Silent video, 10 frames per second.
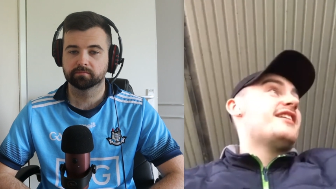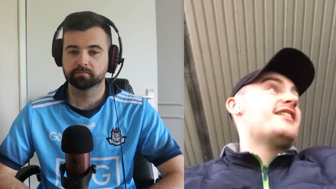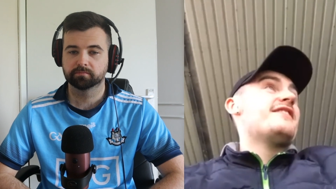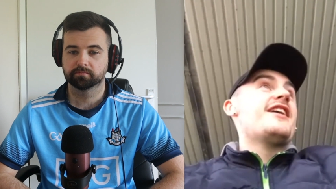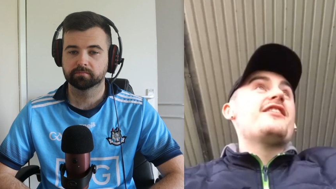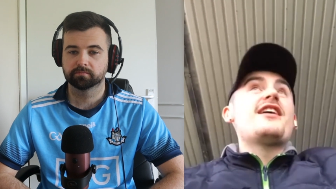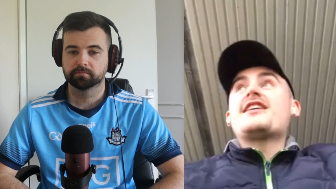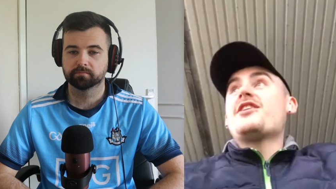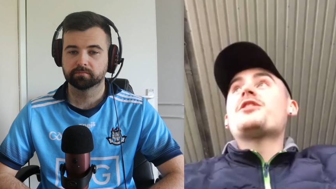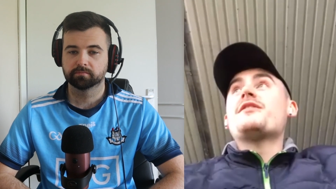Speaker 1: thinking there
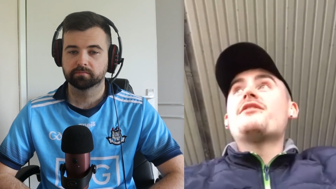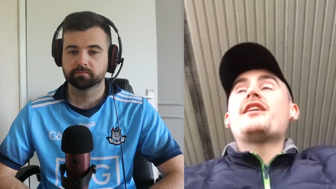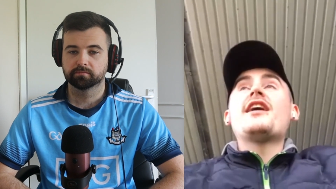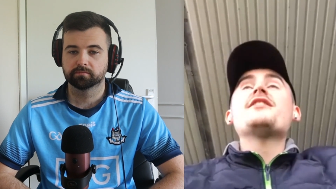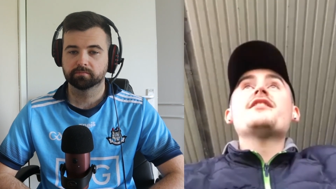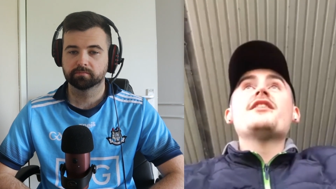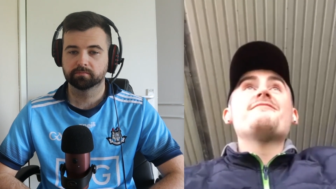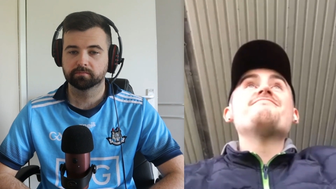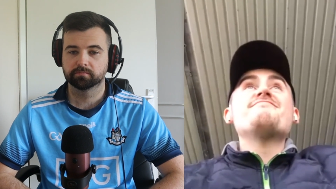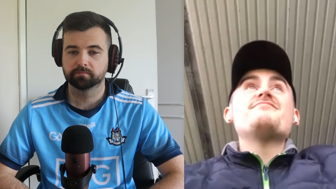like you could have even had a
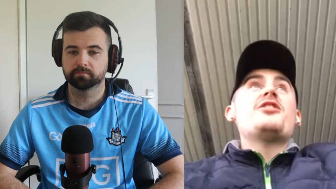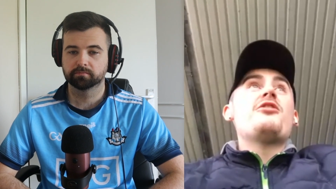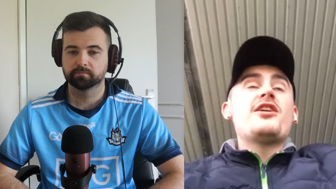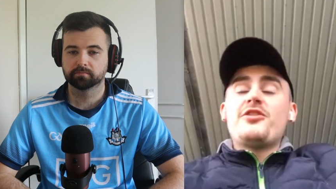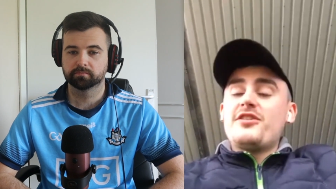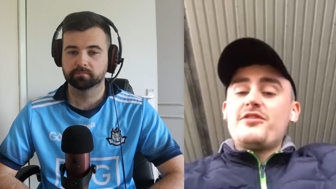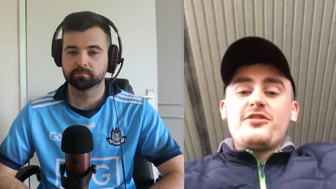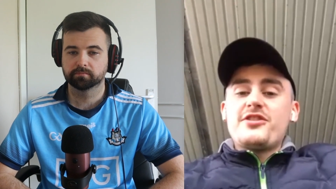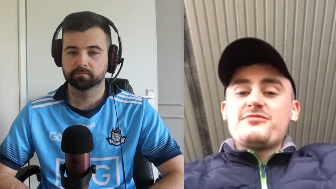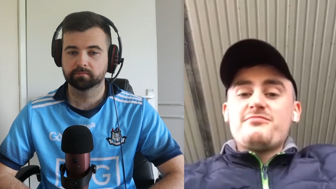uh, you know
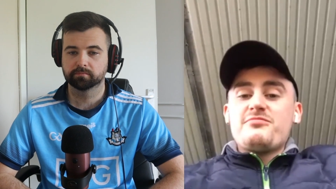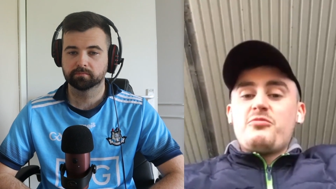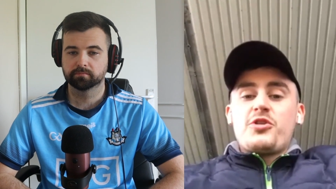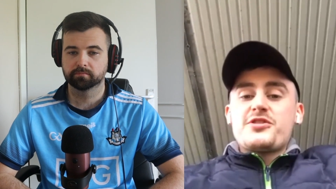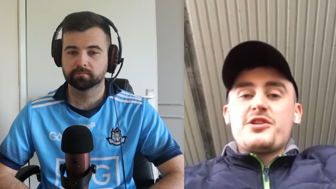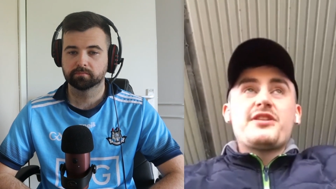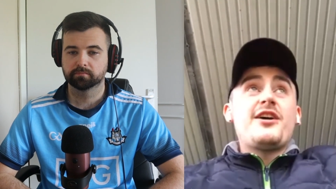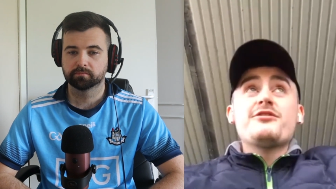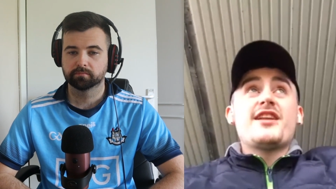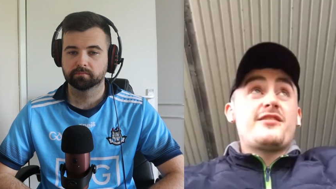not, not the one or two
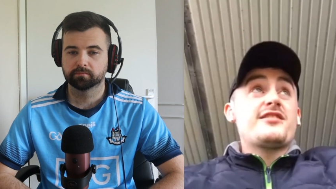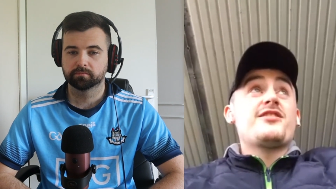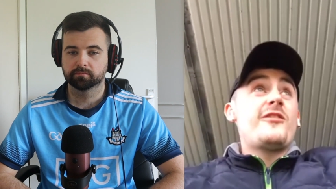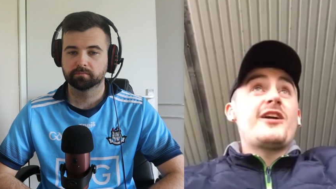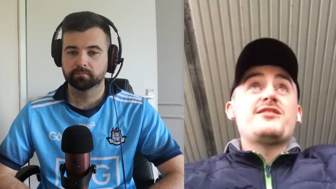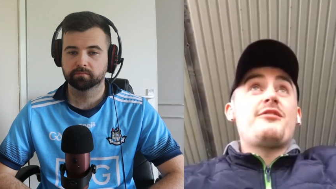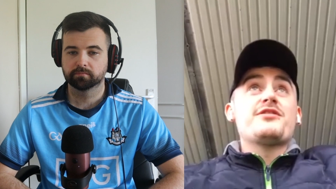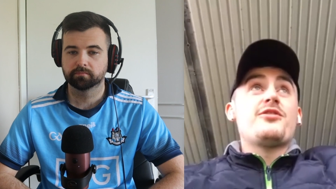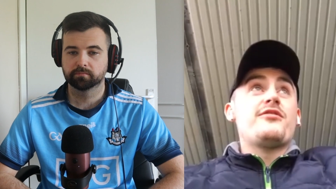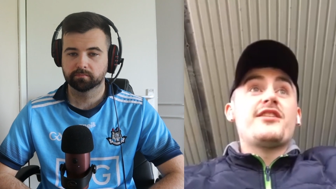thousand, like you saw that
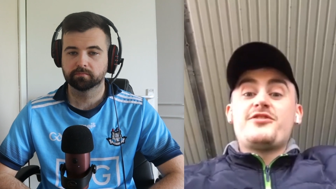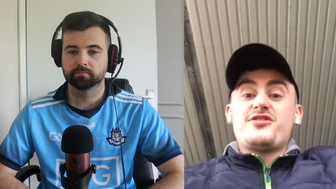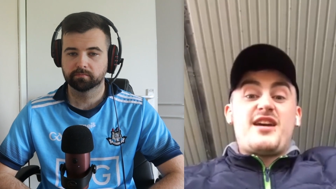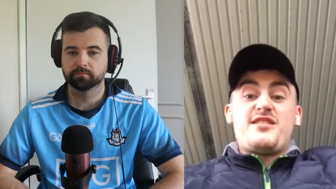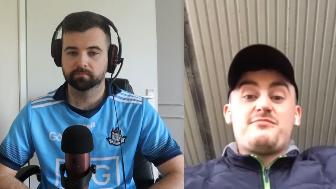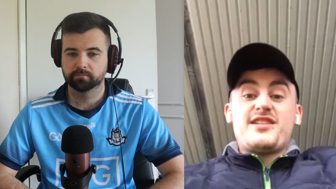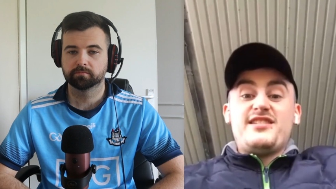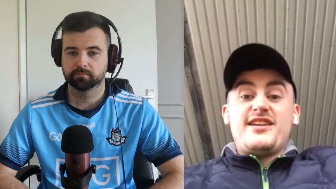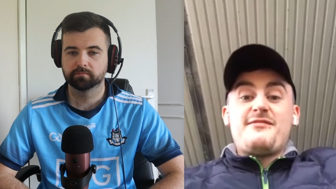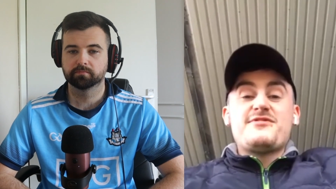terrace over there, just
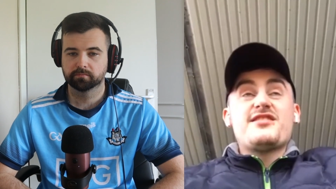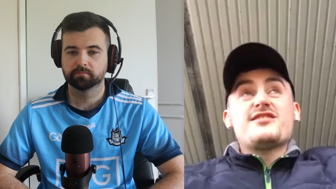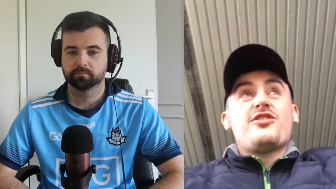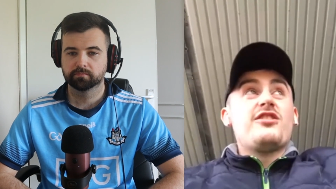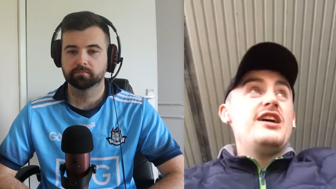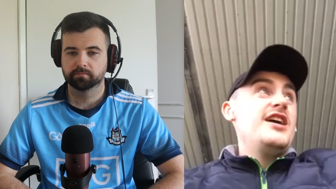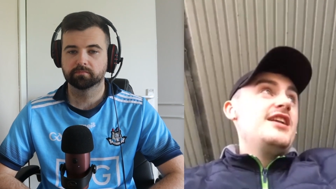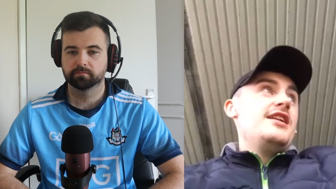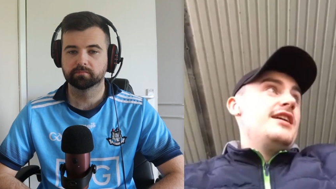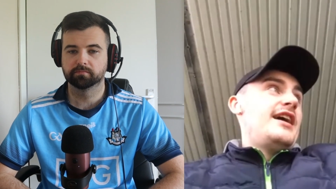completely empty. So
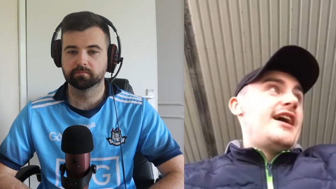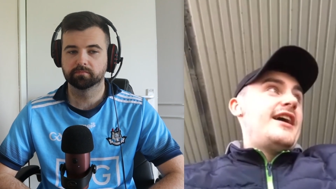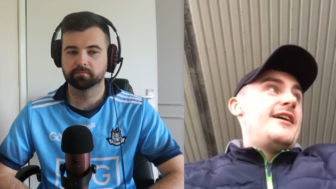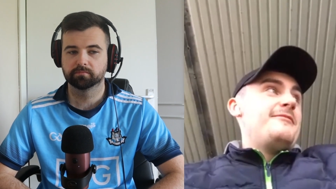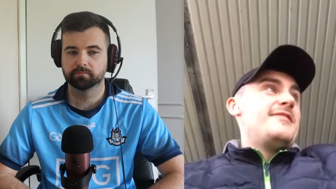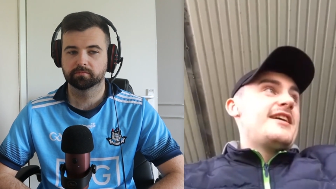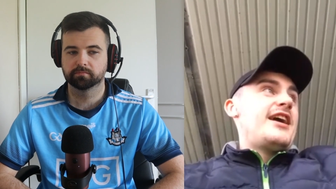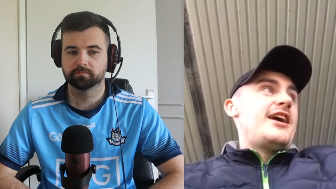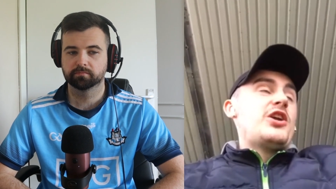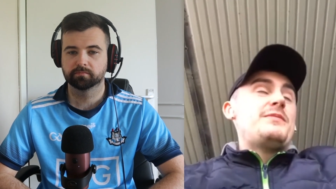mm. um,
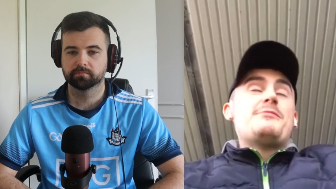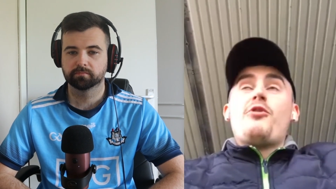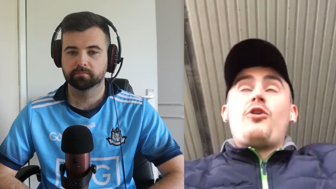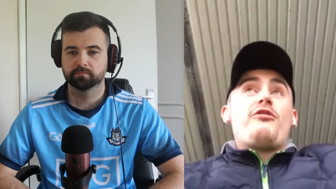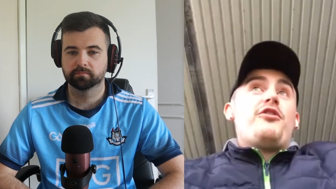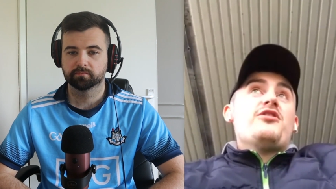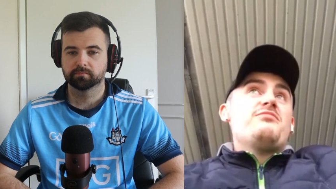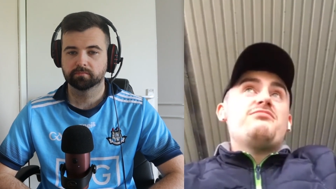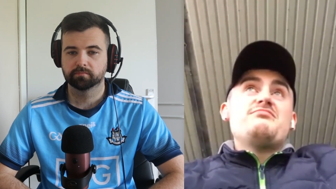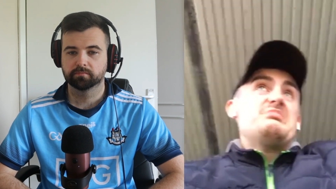it, it could have been more
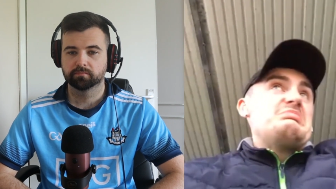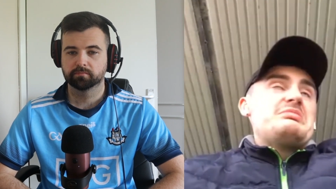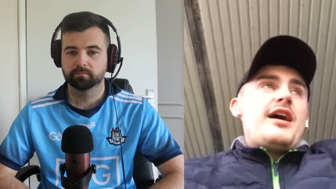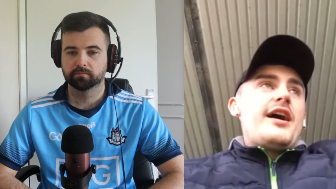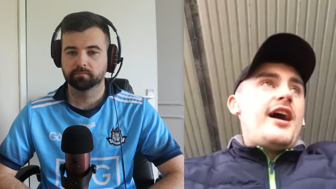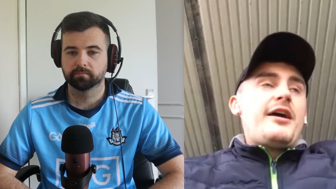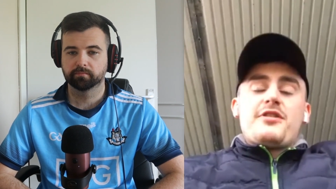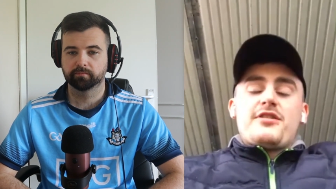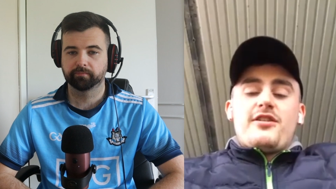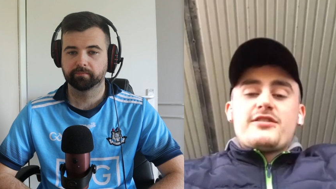full. I, I
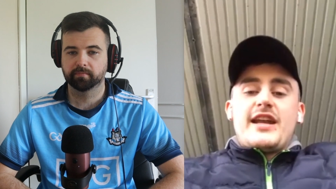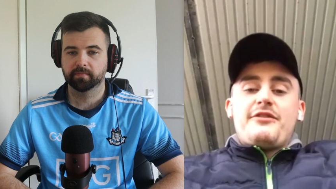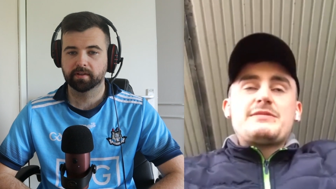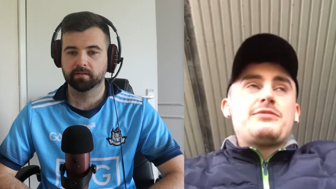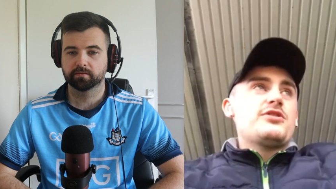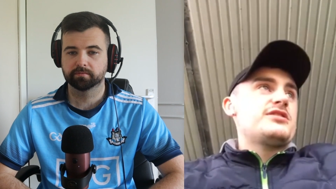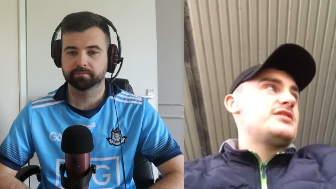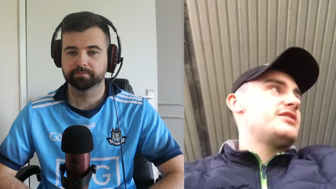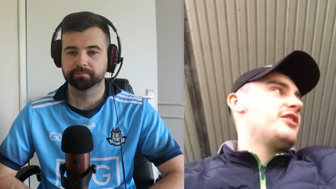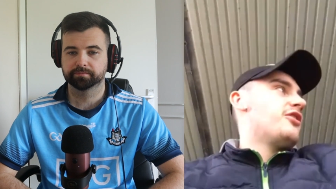would have thought anyways,
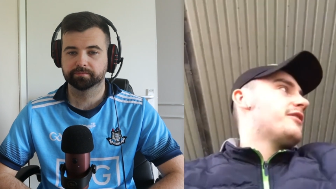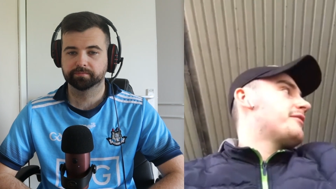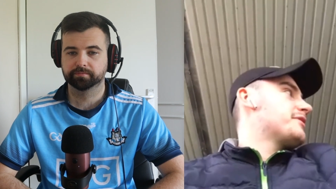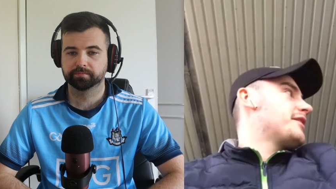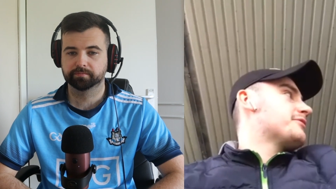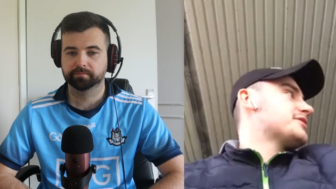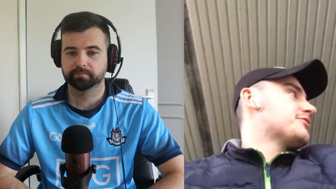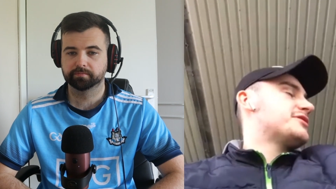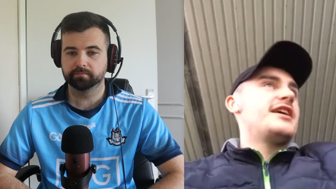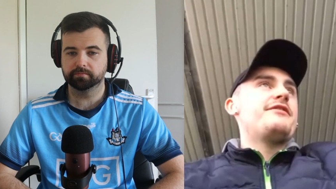but you know it, it
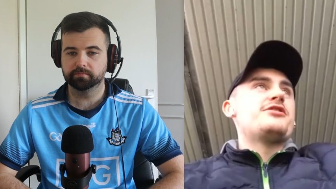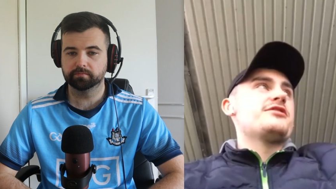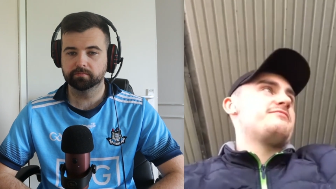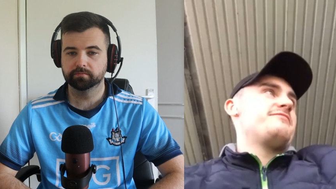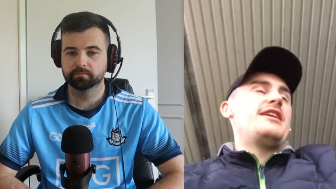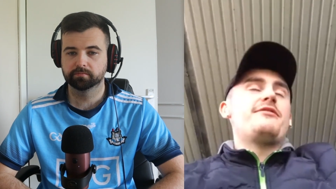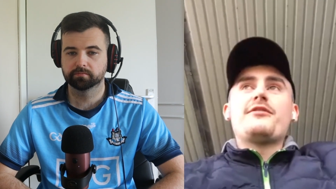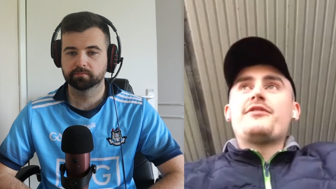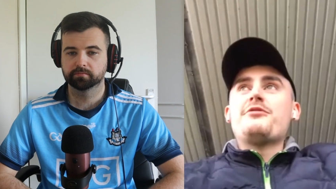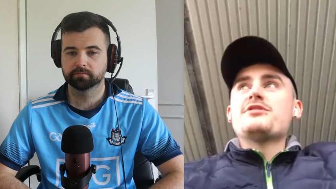was good to even just
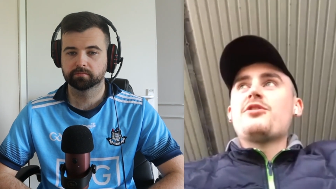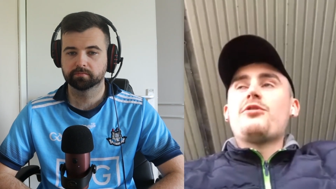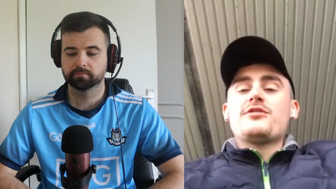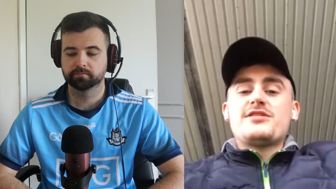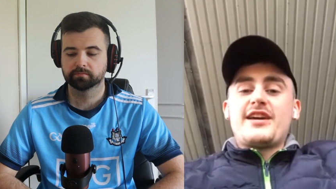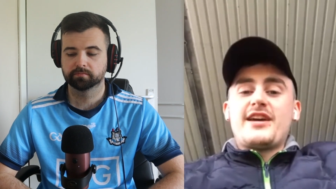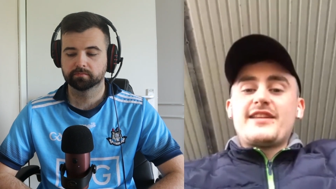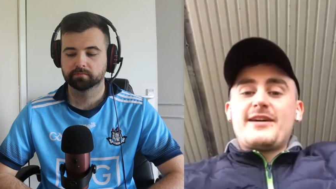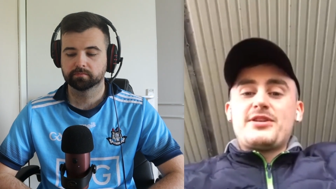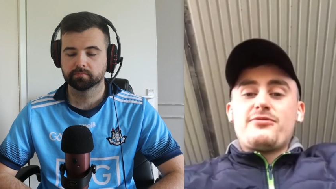even a few scores to
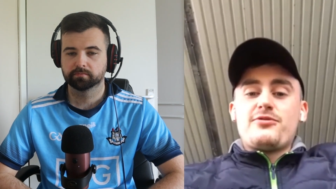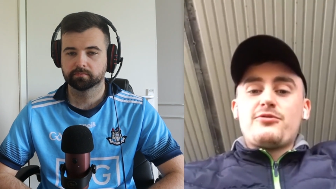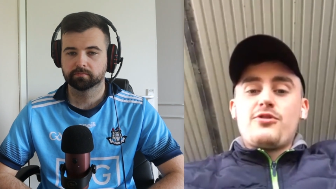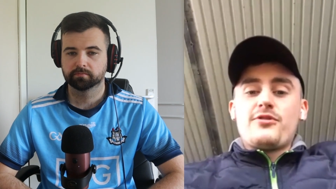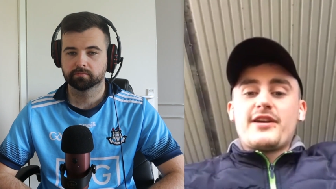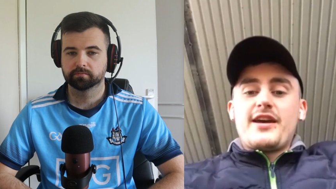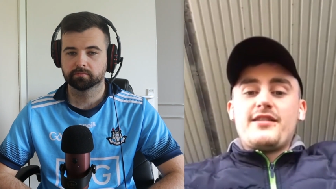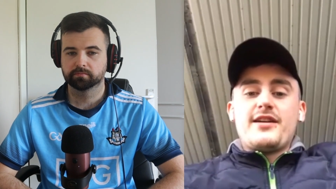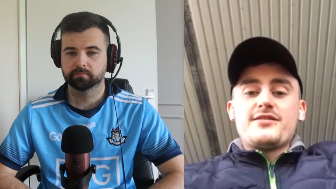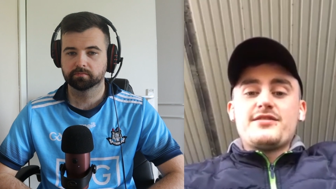get that bit of roar
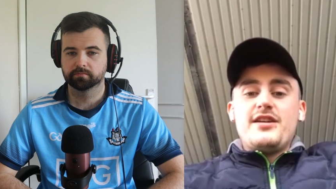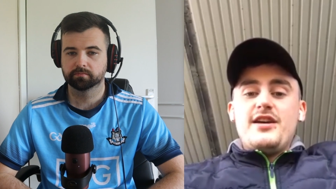again, and